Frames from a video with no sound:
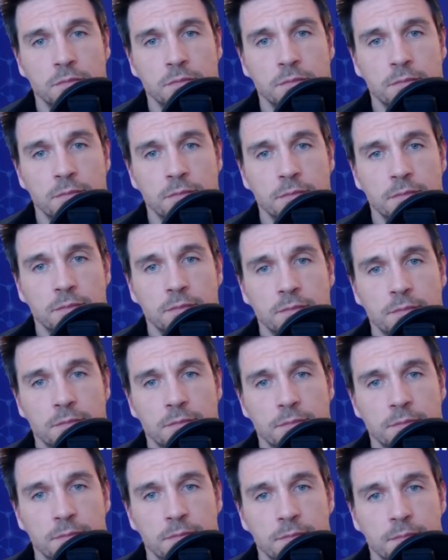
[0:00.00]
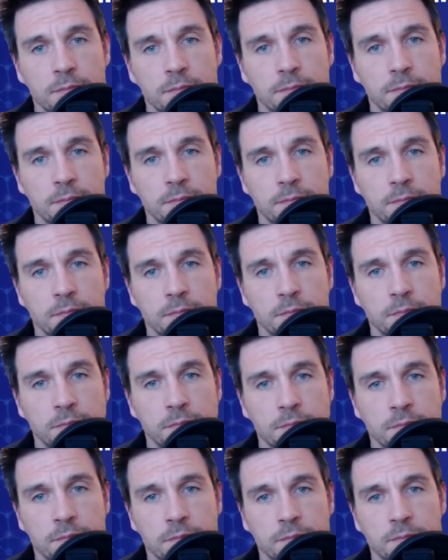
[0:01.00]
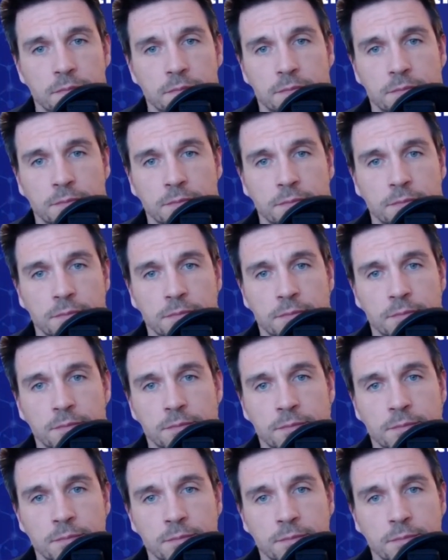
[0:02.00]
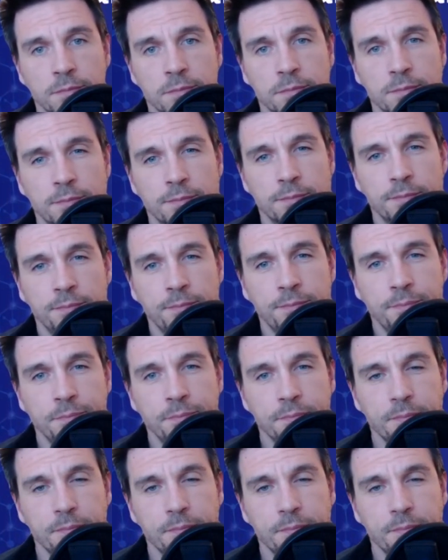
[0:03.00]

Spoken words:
This person isn't speaking.